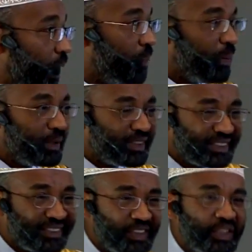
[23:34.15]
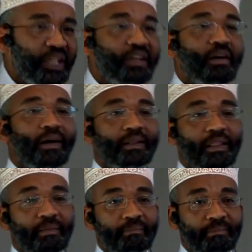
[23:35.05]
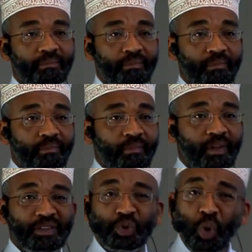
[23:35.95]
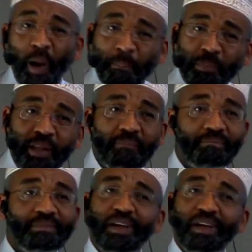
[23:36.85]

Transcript: And people just disregard them, drop them.